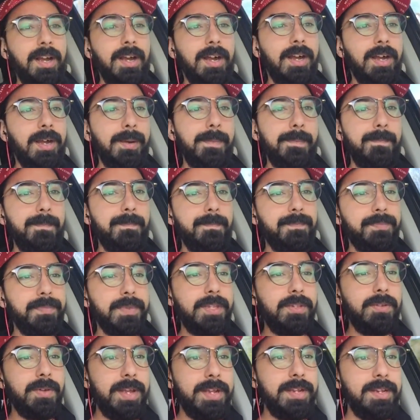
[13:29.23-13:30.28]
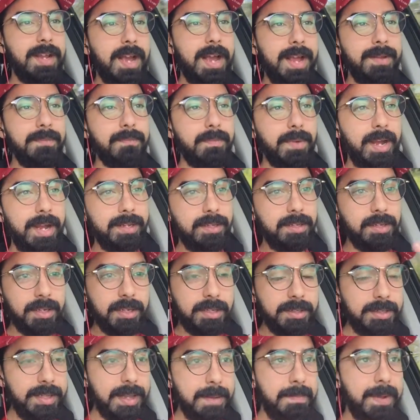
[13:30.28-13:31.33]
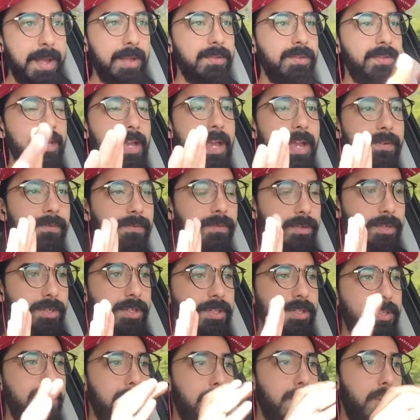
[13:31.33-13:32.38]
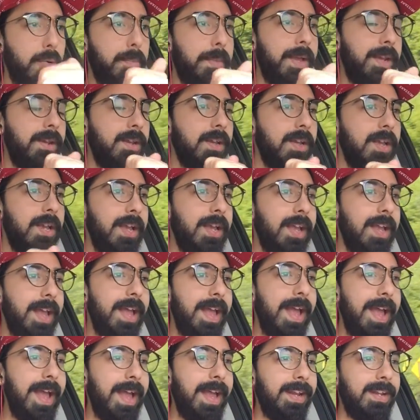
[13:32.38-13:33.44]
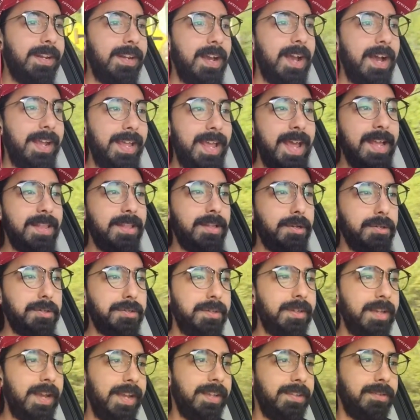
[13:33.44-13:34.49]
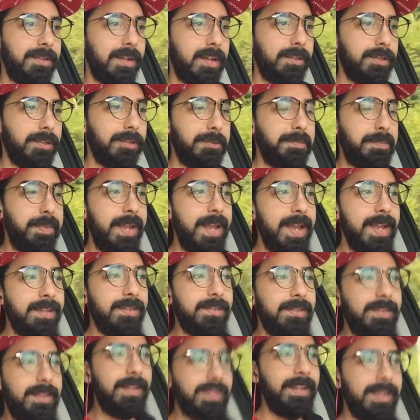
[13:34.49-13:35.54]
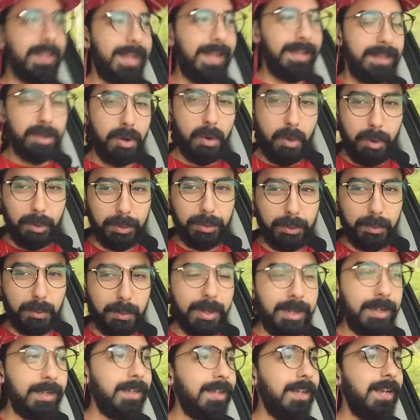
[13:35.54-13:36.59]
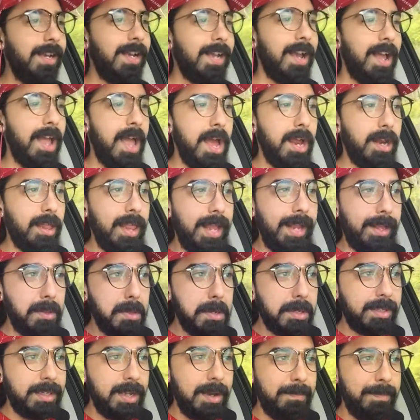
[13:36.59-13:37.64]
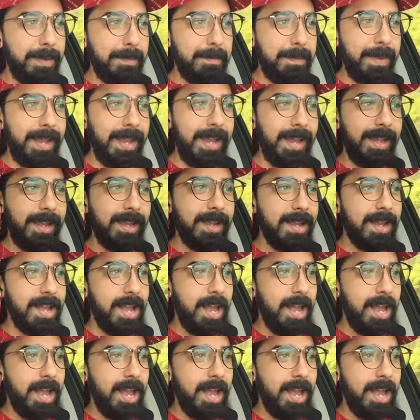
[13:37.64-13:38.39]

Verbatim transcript: Um, so I, I, I took a step outside for just a moment, and again those I saw those pigs and the, and the older one kind of like looked up at me,